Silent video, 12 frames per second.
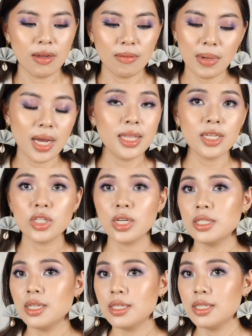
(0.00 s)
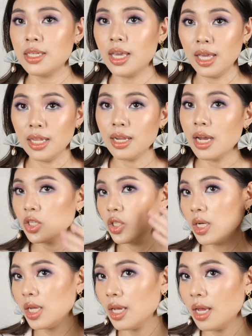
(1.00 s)
Maganda siya sa skin.
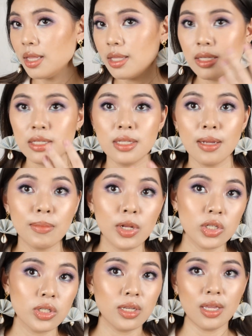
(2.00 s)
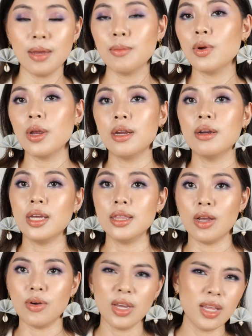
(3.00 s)
Actually, it's the blush that I'm wearing right
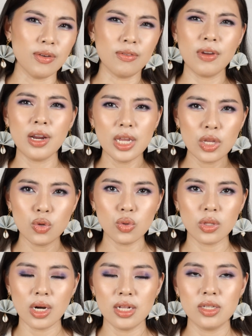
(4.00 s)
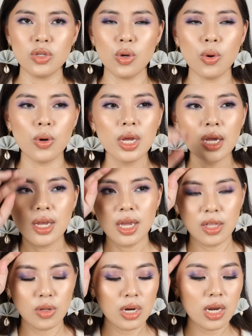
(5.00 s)
now. You know, very neutral. So,
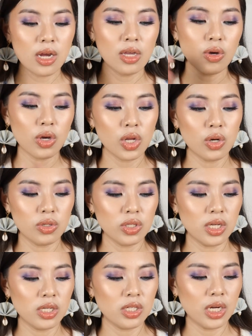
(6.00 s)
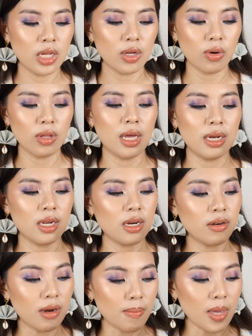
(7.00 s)
ito na lang yung kinoncentrate ko than
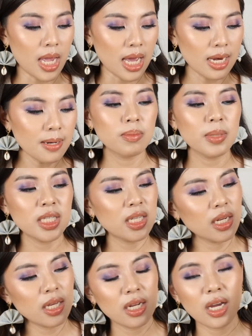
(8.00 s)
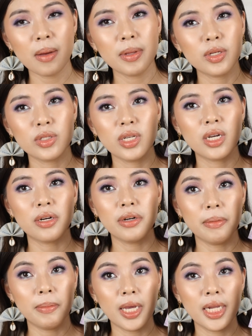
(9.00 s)
Caribbean. Minsan, ginagamit ko si
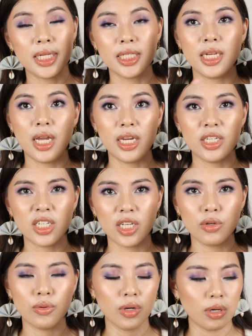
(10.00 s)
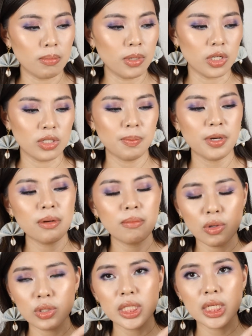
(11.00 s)
Caribbean as an eyeshadow or a blush. Pero
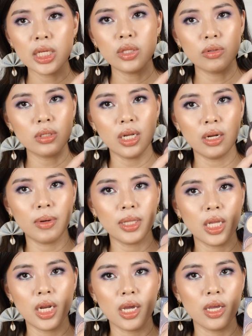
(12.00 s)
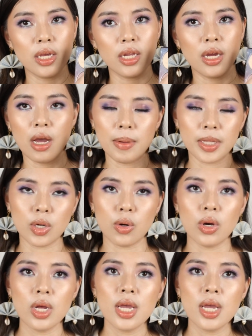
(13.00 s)
mostly, itong dalawa talaga yung ginagamit ko.